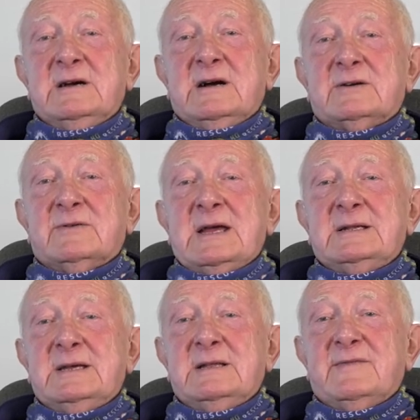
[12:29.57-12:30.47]
a great
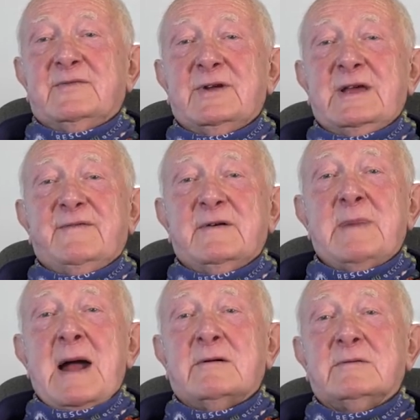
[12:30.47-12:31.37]
deal of grief
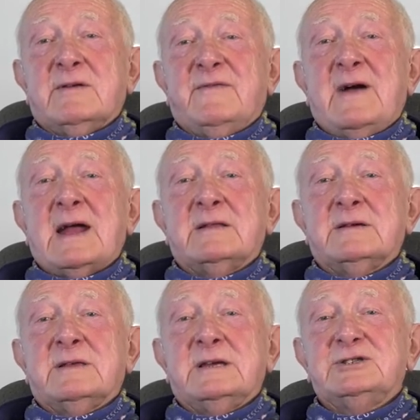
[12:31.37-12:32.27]
about the fact
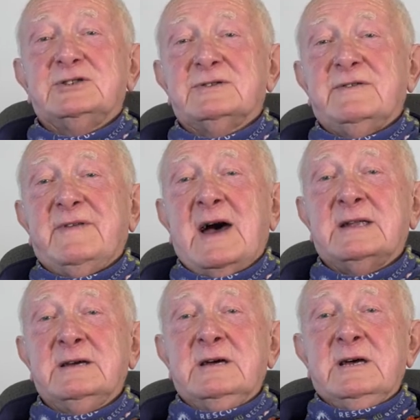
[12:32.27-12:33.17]
that they should have had